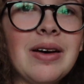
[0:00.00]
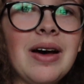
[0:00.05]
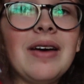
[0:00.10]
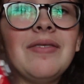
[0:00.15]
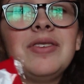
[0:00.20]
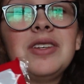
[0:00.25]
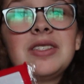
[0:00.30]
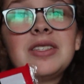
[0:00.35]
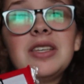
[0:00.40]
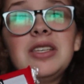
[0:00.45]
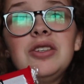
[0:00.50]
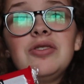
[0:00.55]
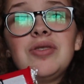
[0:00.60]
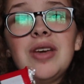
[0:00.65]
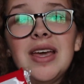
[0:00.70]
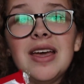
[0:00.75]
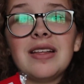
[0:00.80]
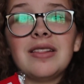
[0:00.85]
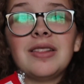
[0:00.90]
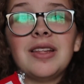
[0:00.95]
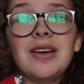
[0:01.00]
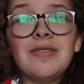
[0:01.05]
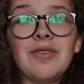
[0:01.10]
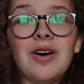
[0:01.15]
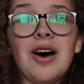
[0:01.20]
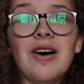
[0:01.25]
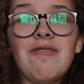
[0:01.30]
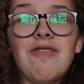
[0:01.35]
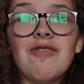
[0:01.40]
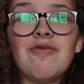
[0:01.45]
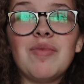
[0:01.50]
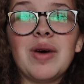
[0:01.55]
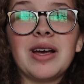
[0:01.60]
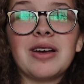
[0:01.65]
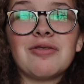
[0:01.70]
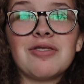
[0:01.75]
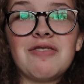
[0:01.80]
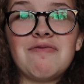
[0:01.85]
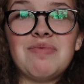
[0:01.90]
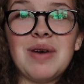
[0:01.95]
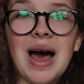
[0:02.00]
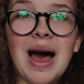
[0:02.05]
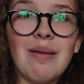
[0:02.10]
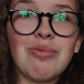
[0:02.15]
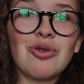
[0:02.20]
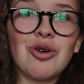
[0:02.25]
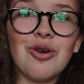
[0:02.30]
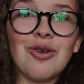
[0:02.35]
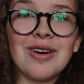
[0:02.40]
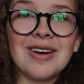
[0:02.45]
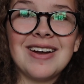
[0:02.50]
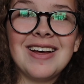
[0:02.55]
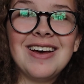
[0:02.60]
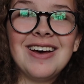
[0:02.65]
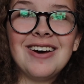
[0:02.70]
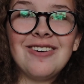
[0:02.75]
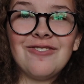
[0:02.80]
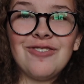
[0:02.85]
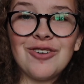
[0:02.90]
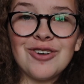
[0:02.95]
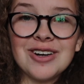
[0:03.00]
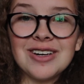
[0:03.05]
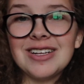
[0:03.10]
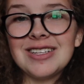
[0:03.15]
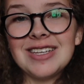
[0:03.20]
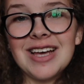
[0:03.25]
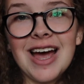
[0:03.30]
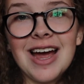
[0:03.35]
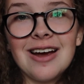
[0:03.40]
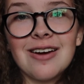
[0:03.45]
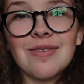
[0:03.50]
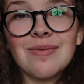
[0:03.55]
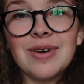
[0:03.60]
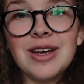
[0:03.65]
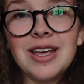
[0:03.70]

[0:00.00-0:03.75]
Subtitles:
Now obviously you can't live off of microwave popcorn for an entire